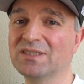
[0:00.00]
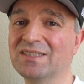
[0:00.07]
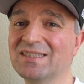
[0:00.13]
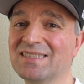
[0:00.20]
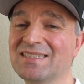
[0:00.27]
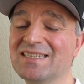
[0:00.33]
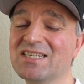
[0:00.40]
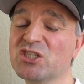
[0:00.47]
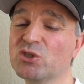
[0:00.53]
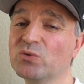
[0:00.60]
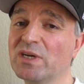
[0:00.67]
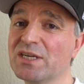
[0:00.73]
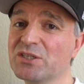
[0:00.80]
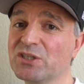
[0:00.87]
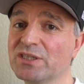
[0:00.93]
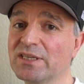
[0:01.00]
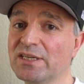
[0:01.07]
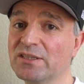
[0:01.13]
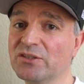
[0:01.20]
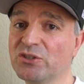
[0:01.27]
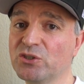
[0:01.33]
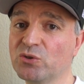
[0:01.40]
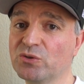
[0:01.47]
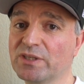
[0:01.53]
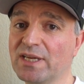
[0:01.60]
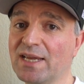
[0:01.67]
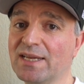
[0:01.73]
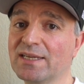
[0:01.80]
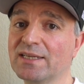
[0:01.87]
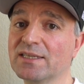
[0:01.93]
The situation in the
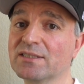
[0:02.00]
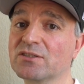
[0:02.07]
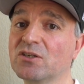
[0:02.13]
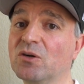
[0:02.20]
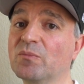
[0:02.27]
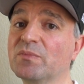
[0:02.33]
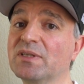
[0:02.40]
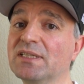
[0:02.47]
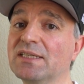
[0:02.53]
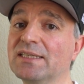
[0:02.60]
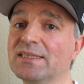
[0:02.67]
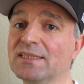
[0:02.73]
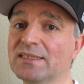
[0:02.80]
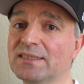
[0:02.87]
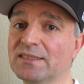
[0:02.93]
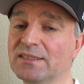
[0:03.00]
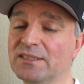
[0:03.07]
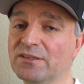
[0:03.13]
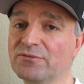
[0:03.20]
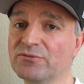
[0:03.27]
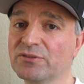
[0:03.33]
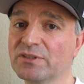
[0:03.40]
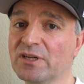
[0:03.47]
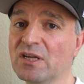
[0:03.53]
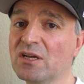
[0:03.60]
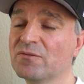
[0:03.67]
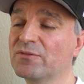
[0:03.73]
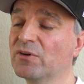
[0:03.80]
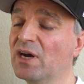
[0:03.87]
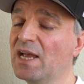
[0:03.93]
UK is completely different.
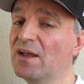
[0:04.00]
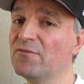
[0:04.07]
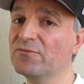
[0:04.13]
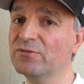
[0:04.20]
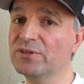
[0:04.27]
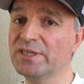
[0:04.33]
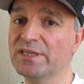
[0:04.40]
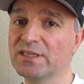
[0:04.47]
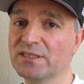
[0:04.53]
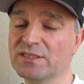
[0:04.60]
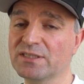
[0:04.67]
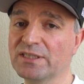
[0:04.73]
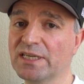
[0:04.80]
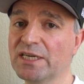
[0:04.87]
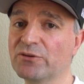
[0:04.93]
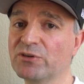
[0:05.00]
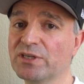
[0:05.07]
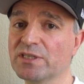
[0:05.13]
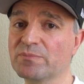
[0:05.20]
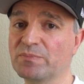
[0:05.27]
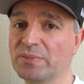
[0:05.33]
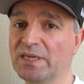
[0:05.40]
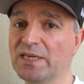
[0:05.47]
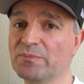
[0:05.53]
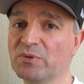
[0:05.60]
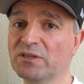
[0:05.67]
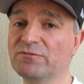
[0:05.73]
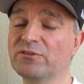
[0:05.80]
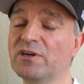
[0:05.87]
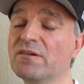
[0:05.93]
For every serious
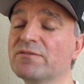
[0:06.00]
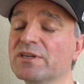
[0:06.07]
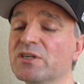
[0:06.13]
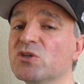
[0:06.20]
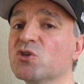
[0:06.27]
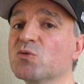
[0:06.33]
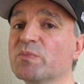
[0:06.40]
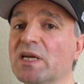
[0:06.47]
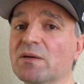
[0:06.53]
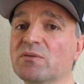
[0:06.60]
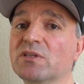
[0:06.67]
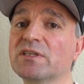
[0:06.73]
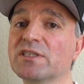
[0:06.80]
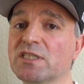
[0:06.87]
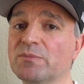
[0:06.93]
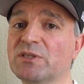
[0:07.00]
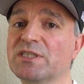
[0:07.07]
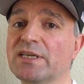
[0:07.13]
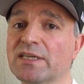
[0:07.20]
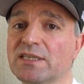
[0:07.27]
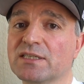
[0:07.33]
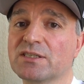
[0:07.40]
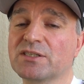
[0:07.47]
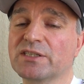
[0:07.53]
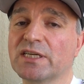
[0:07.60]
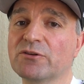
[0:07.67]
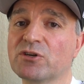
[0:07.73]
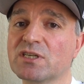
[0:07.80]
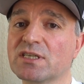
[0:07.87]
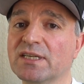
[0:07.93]
paper, for every newspaper that is to be taken
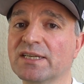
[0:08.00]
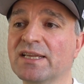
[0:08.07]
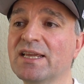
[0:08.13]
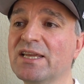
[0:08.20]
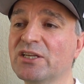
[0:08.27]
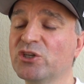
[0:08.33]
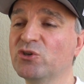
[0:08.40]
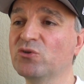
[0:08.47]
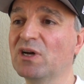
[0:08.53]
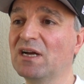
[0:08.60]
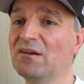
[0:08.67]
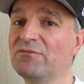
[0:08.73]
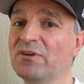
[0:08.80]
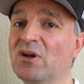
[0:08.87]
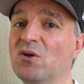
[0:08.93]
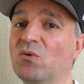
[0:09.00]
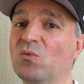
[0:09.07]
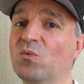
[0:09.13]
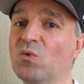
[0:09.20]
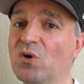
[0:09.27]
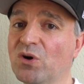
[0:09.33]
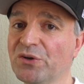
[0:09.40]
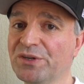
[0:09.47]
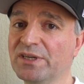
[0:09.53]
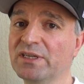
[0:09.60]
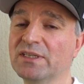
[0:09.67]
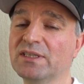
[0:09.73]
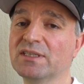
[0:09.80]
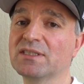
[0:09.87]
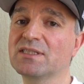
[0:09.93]
seriously, you have one
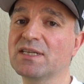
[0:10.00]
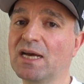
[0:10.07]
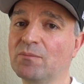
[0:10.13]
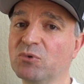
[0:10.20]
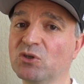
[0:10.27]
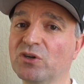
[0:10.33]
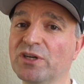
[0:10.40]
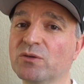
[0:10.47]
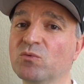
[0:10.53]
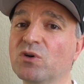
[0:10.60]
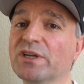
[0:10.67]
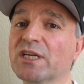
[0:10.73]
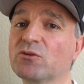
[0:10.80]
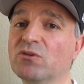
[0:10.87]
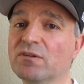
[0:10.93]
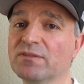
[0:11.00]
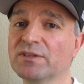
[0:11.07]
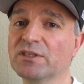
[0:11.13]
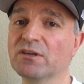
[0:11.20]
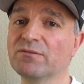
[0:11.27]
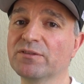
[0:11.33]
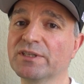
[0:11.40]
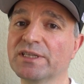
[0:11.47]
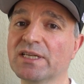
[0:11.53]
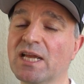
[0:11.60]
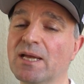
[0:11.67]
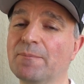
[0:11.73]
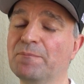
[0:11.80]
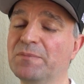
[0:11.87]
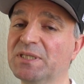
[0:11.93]
tabloid, one equivalent of the
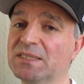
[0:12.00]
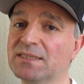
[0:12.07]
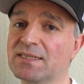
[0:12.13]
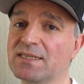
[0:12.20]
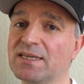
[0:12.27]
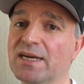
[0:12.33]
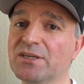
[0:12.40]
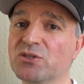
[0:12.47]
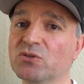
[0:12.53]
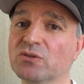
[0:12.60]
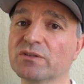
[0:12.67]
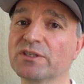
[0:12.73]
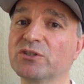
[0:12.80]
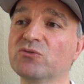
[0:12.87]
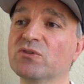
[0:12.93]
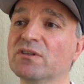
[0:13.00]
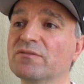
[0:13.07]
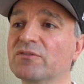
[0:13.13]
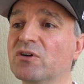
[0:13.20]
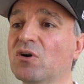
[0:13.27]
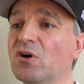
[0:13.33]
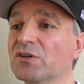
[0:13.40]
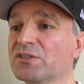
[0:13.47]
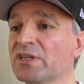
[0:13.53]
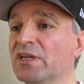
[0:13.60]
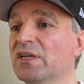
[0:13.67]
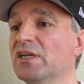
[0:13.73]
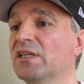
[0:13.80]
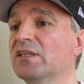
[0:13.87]
Bild-Zeitung. You have got